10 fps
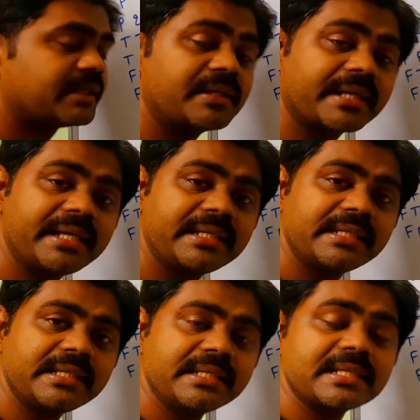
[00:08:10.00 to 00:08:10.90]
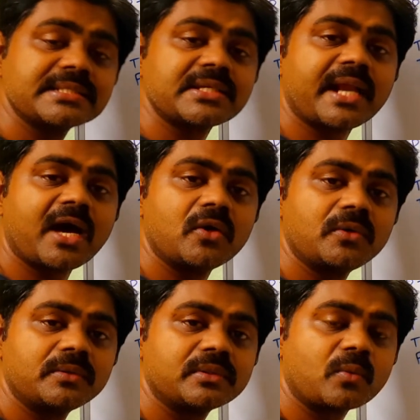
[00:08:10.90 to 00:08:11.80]
Okay. So
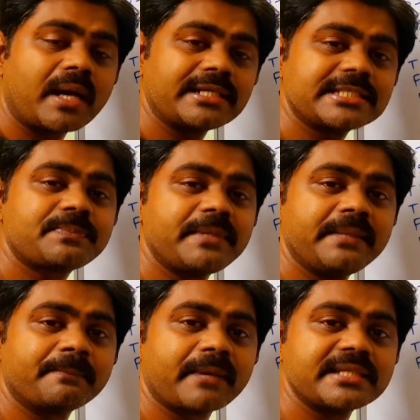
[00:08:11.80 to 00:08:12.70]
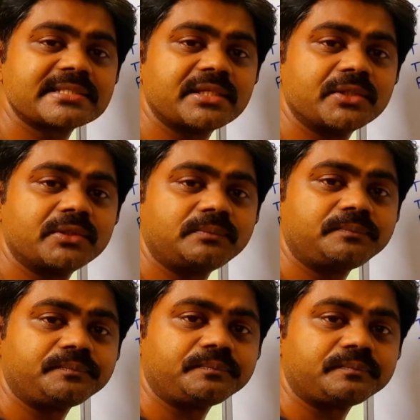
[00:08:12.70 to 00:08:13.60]
now what is P implies
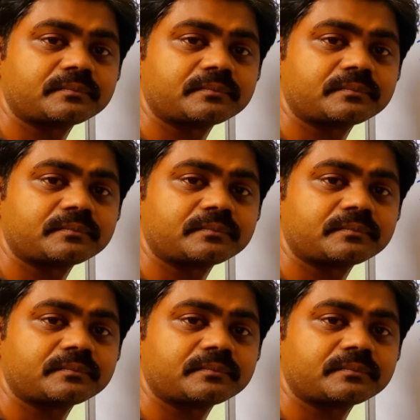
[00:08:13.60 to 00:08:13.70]
Q?